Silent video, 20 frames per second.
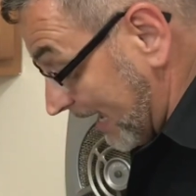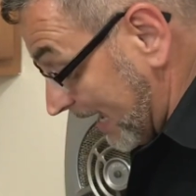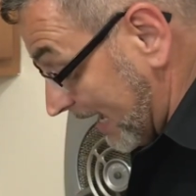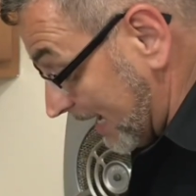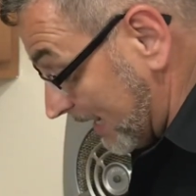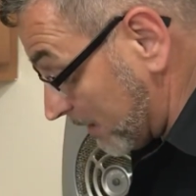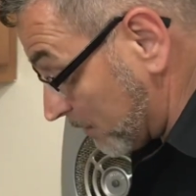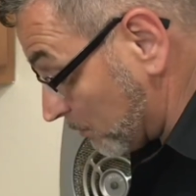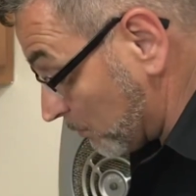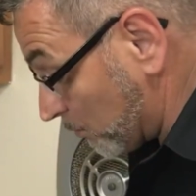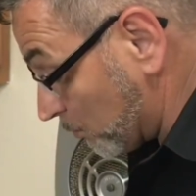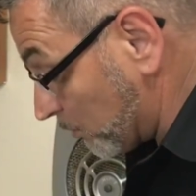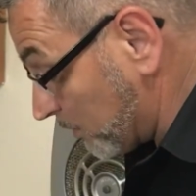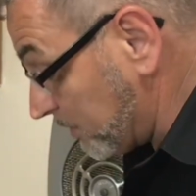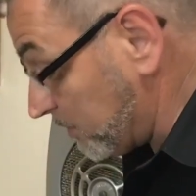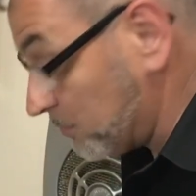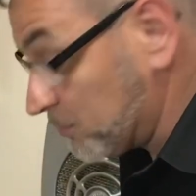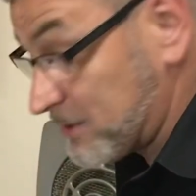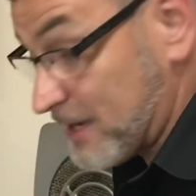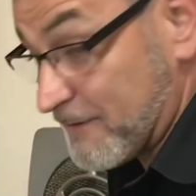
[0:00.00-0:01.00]
And
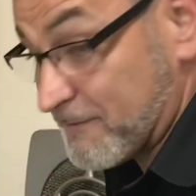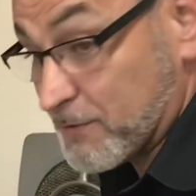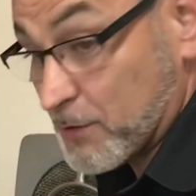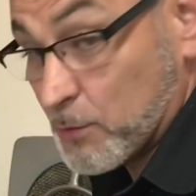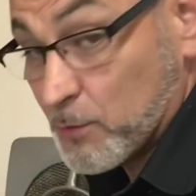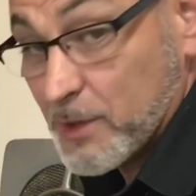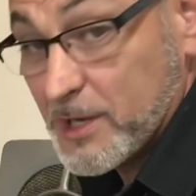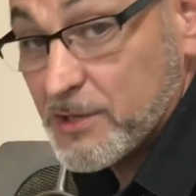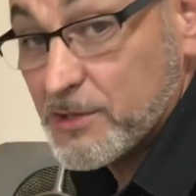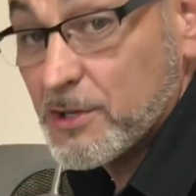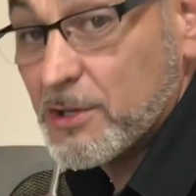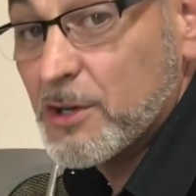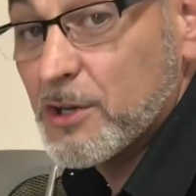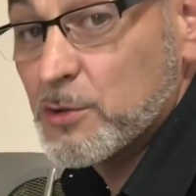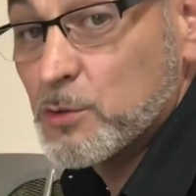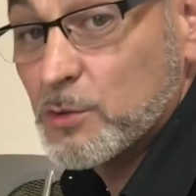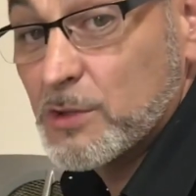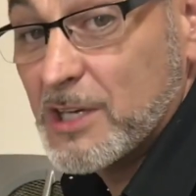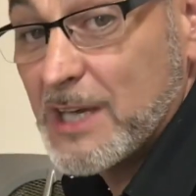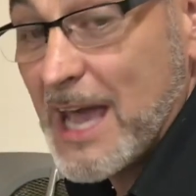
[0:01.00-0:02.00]
we use that for a reason,
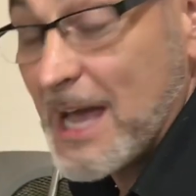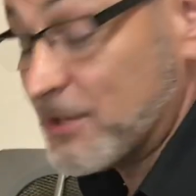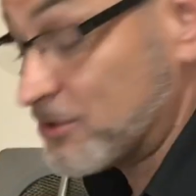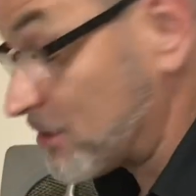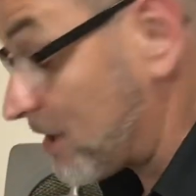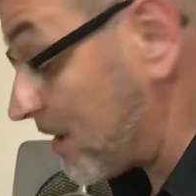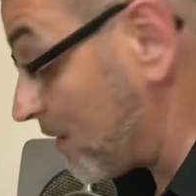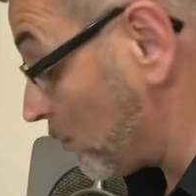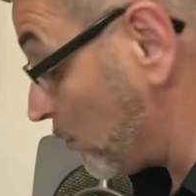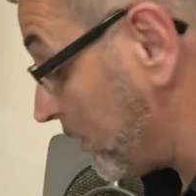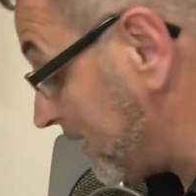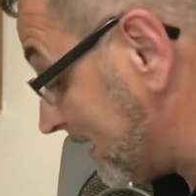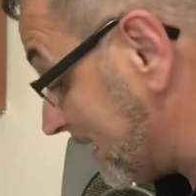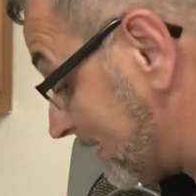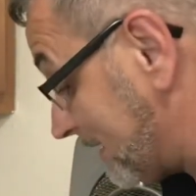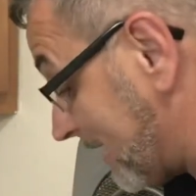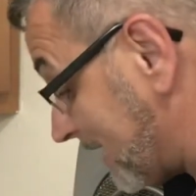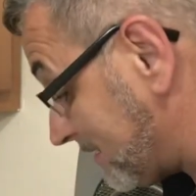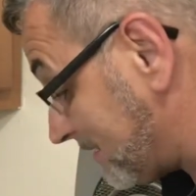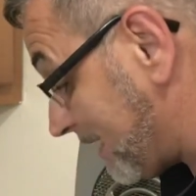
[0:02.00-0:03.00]
because cast iron, we can
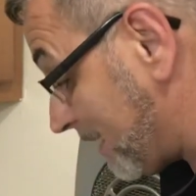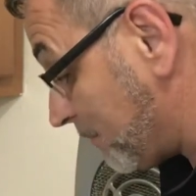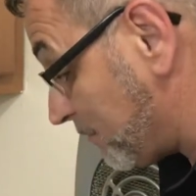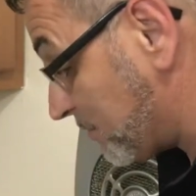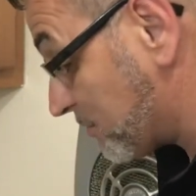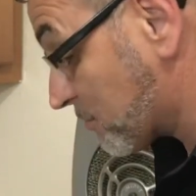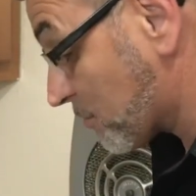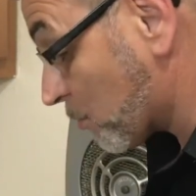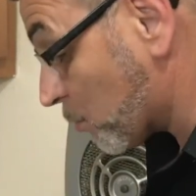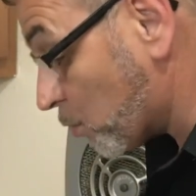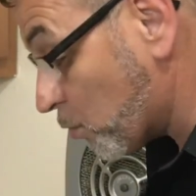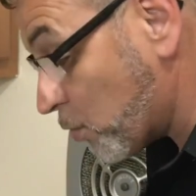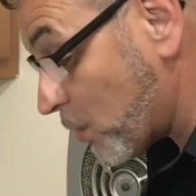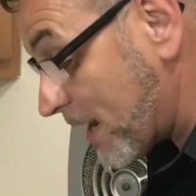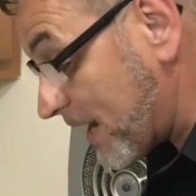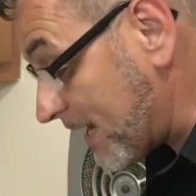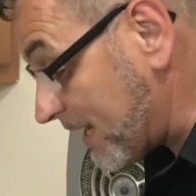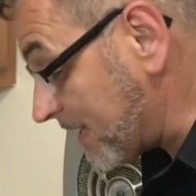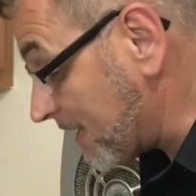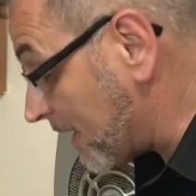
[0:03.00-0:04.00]
get that temperature
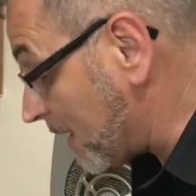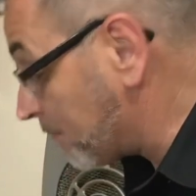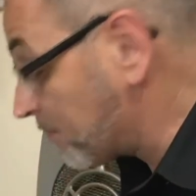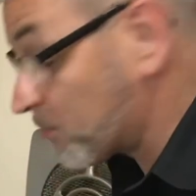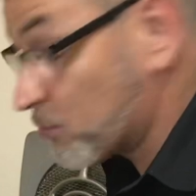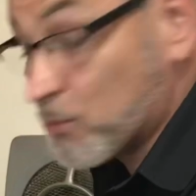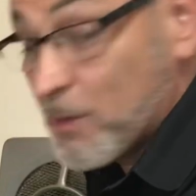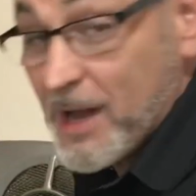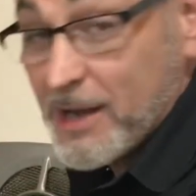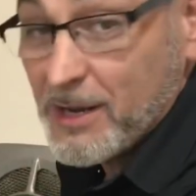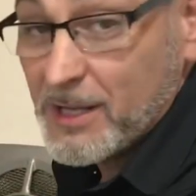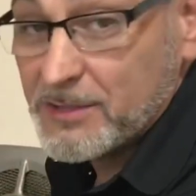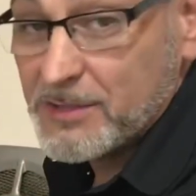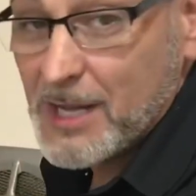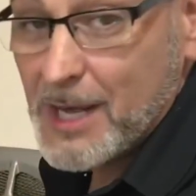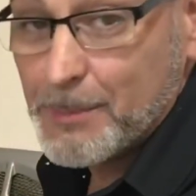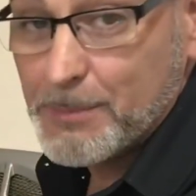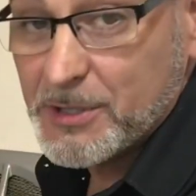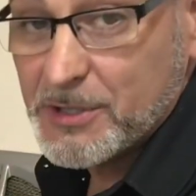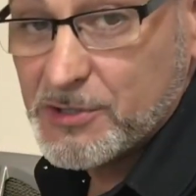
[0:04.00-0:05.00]
way up, right on
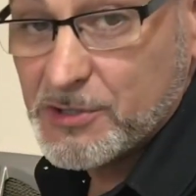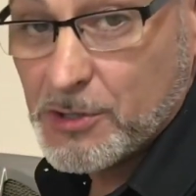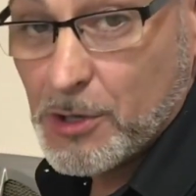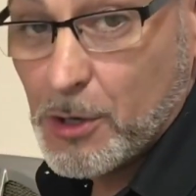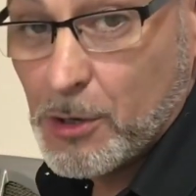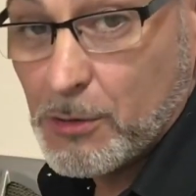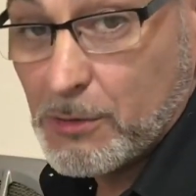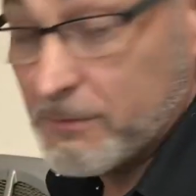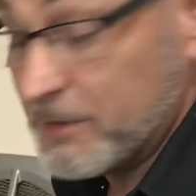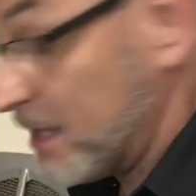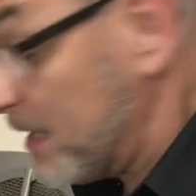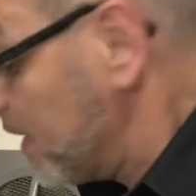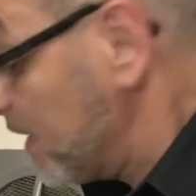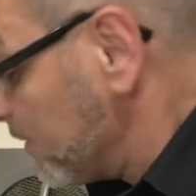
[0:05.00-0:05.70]
top of the stove.